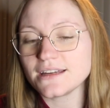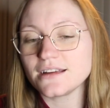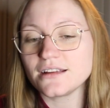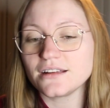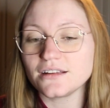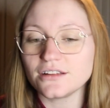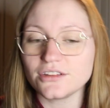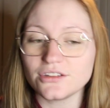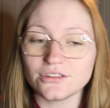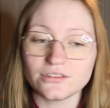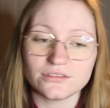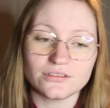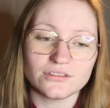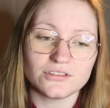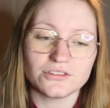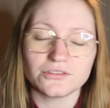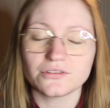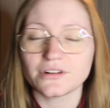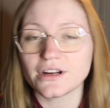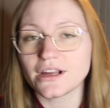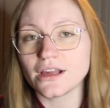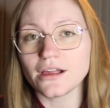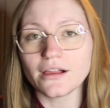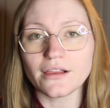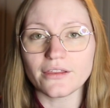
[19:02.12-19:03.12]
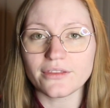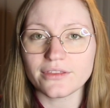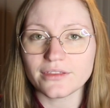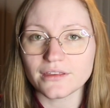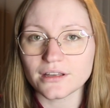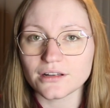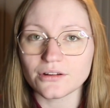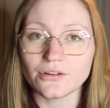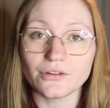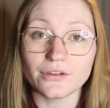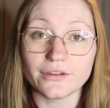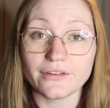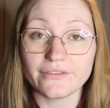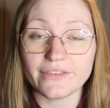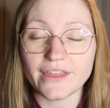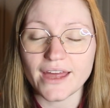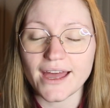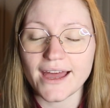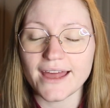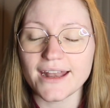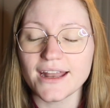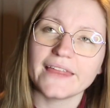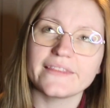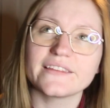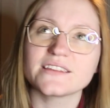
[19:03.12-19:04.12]
and your health and all of
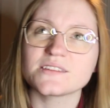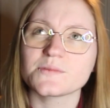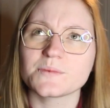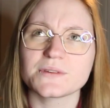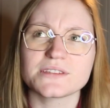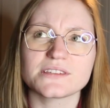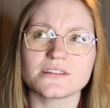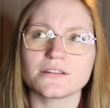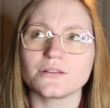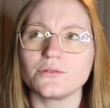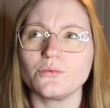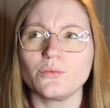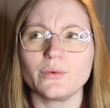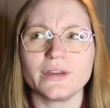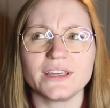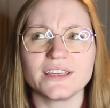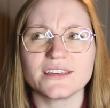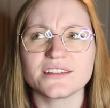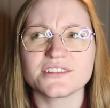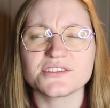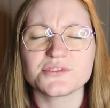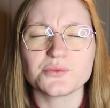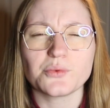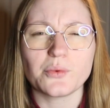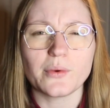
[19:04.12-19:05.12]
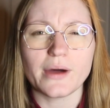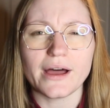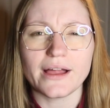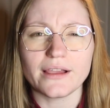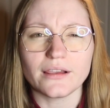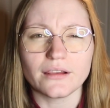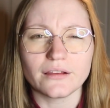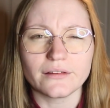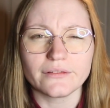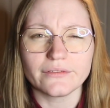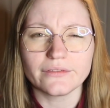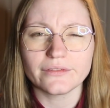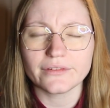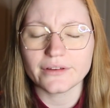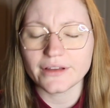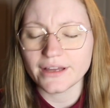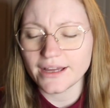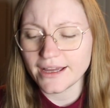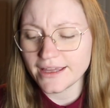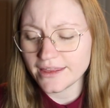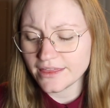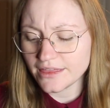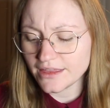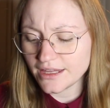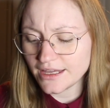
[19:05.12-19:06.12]
that. And this was in week 12,
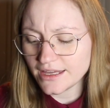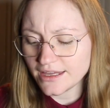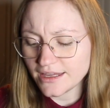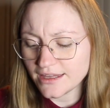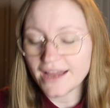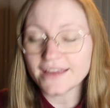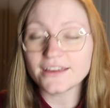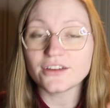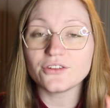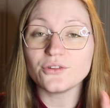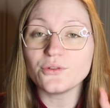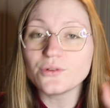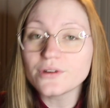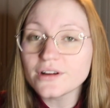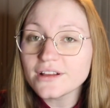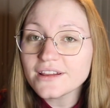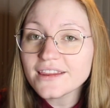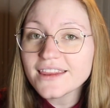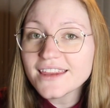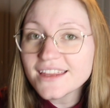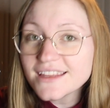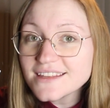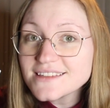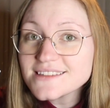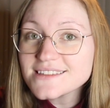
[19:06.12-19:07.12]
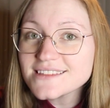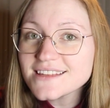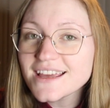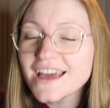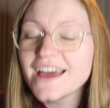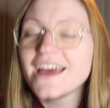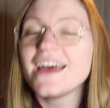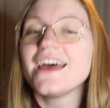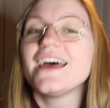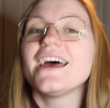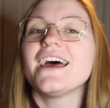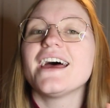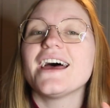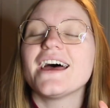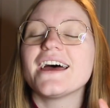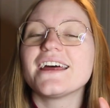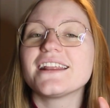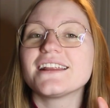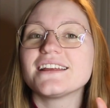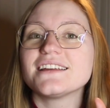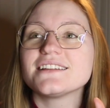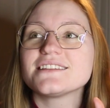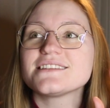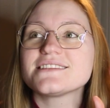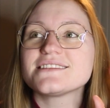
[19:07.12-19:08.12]
I think. I googled this And
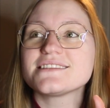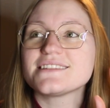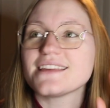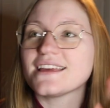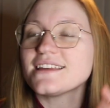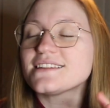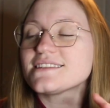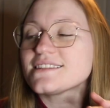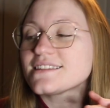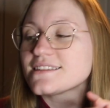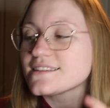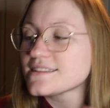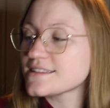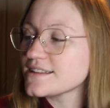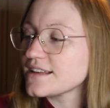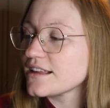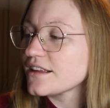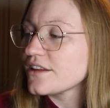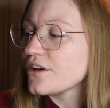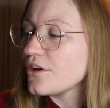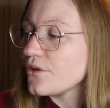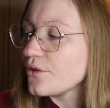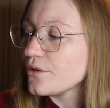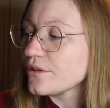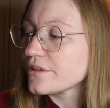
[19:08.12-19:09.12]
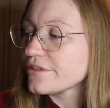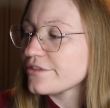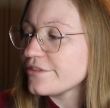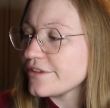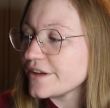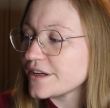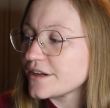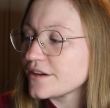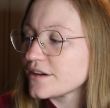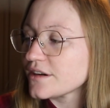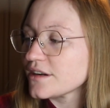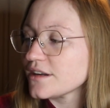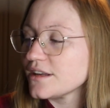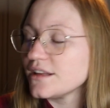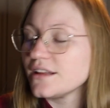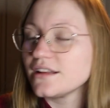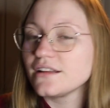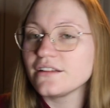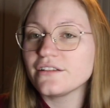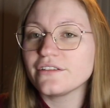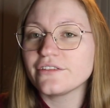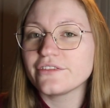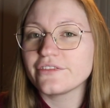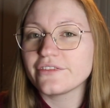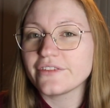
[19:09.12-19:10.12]
it says it's still called
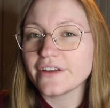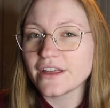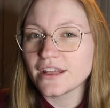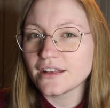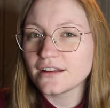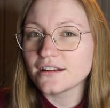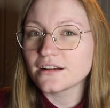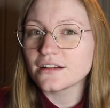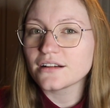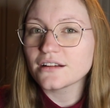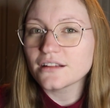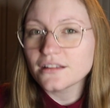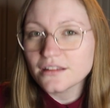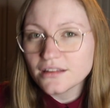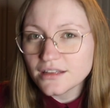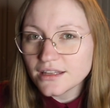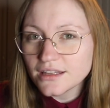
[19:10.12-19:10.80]
Fenugreek. I